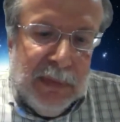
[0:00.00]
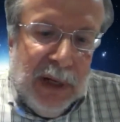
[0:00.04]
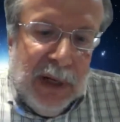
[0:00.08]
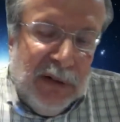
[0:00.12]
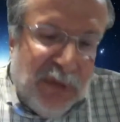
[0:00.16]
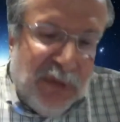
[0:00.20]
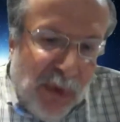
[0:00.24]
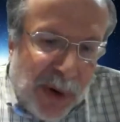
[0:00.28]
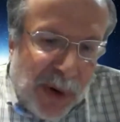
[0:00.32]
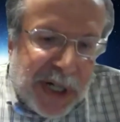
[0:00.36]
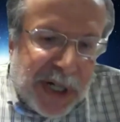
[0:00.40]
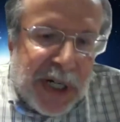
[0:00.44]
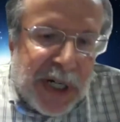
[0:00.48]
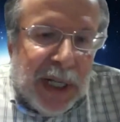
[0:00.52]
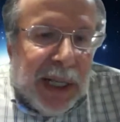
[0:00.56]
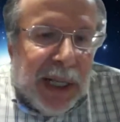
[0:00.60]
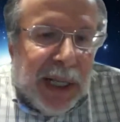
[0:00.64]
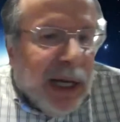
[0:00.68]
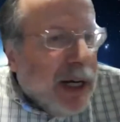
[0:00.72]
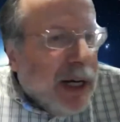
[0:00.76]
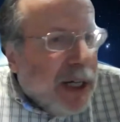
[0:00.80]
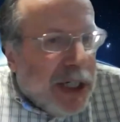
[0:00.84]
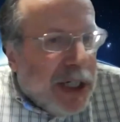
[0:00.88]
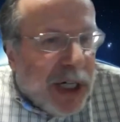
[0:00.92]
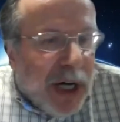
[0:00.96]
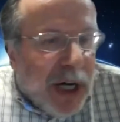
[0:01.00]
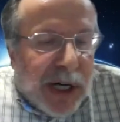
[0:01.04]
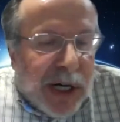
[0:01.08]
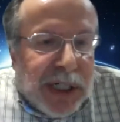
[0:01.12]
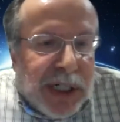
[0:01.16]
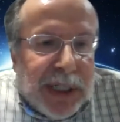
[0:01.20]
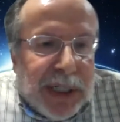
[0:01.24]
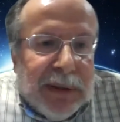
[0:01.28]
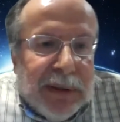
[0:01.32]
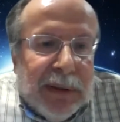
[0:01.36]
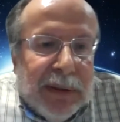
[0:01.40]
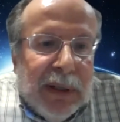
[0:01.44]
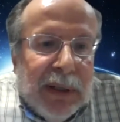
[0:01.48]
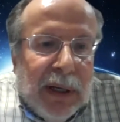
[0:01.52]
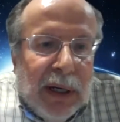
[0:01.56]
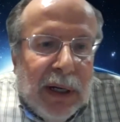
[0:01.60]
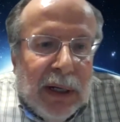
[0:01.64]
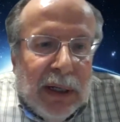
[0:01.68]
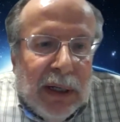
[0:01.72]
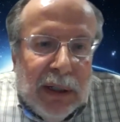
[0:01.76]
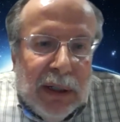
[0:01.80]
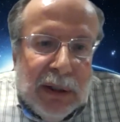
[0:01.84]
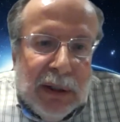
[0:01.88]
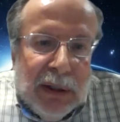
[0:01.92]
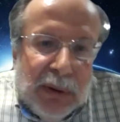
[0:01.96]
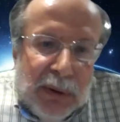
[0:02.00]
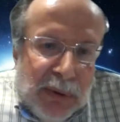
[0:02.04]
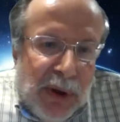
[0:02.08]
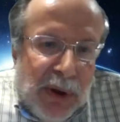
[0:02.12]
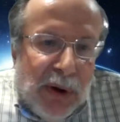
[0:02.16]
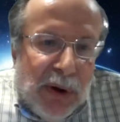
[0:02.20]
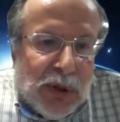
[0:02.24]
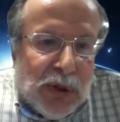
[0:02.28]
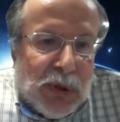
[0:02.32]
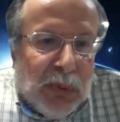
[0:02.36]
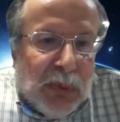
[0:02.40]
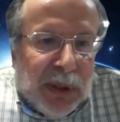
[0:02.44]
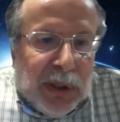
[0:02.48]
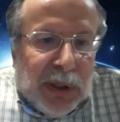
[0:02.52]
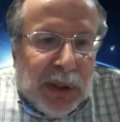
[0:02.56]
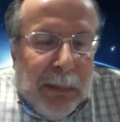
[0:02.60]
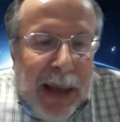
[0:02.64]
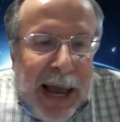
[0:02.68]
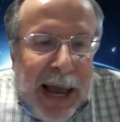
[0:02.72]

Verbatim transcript: unfortunately, a conjunction. Uh, who knows what the